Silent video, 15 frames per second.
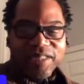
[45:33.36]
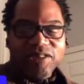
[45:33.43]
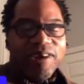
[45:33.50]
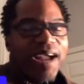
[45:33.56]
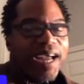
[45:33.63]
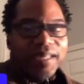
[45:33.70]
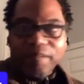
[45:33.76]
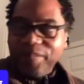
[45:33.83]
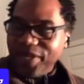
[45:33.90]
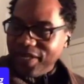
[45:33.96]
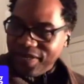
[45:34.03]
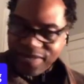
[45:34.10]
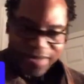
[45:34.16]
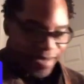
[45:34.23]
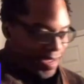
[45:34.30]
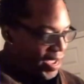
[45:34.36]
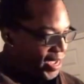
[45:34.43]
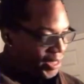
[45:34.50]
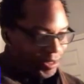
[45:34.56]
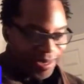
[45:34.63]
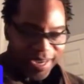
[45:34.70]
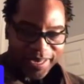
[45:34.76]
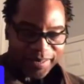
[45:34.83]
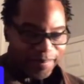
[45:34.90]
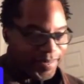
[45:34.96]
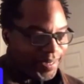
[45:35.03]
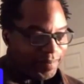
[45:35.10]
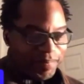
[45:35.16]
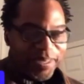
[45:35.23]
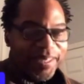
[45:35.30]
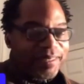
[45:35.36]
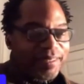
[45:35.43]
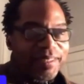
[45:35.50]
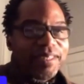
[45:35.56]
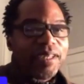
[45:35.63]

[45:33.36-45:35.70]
try to be. I try to be, but